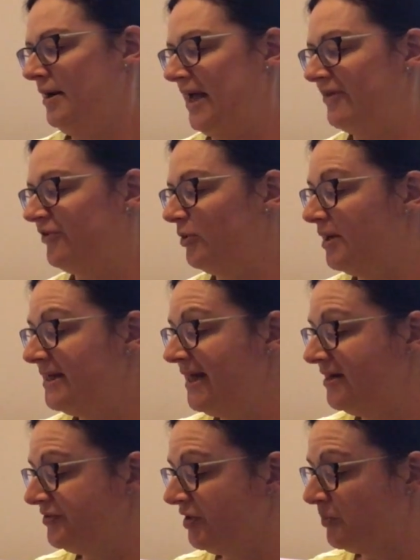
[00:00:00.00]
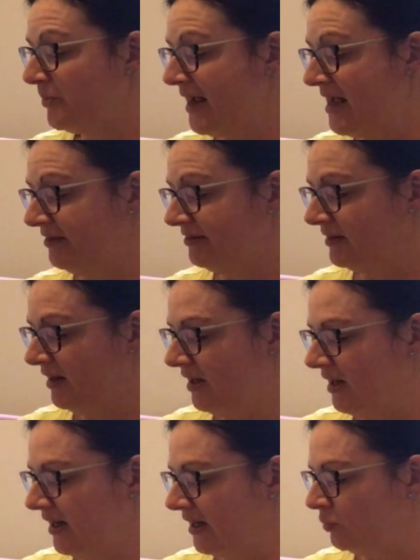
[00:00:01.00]
Everyone held their breath
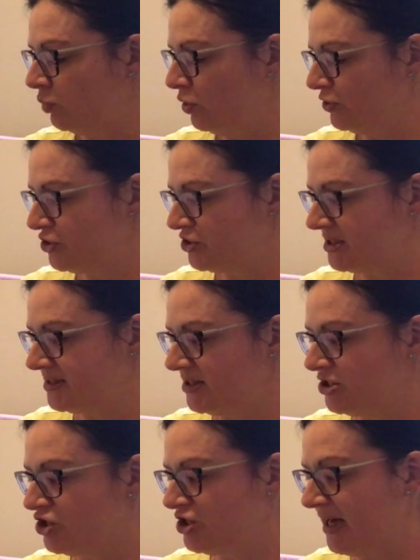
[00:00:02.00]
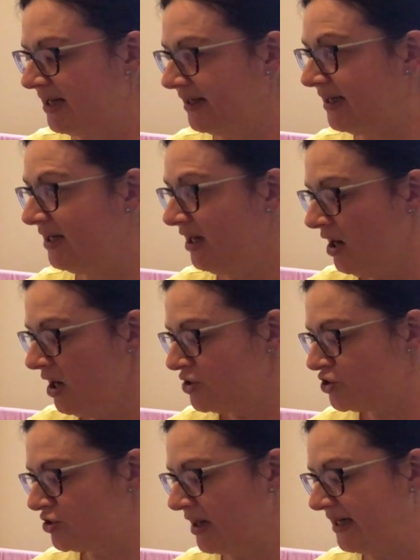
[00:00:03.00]
and watched as the jelly
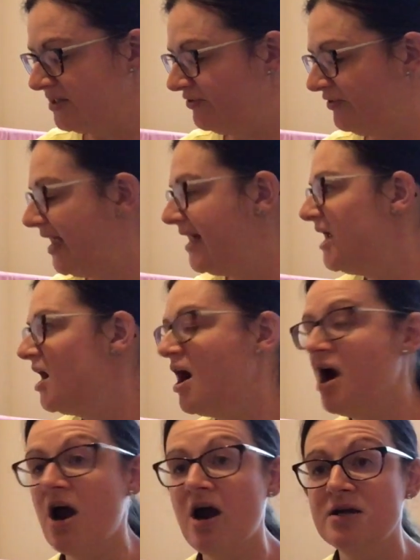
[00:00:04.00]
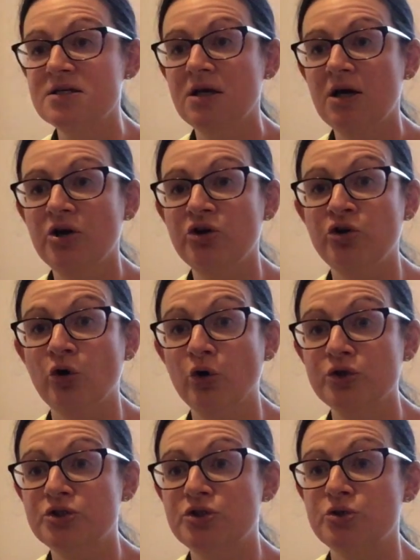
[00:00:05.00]
tried very hard
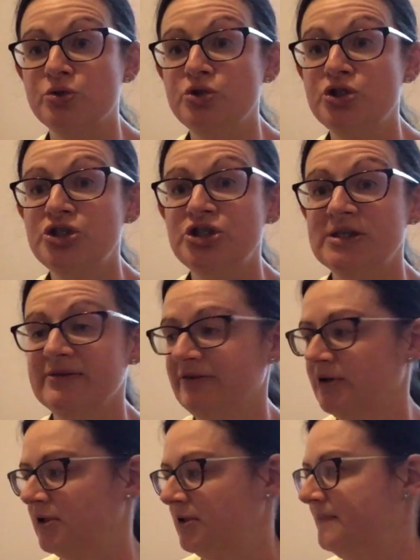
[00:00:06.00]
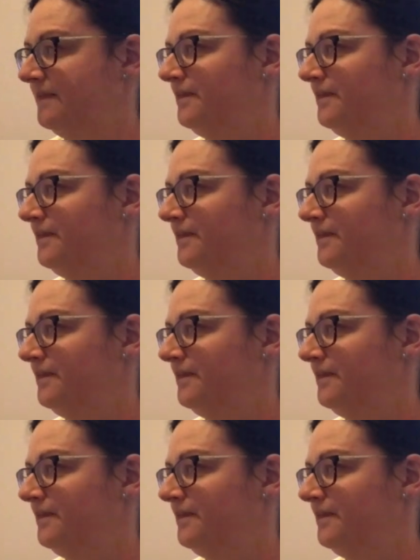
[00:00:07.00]
not to shiver.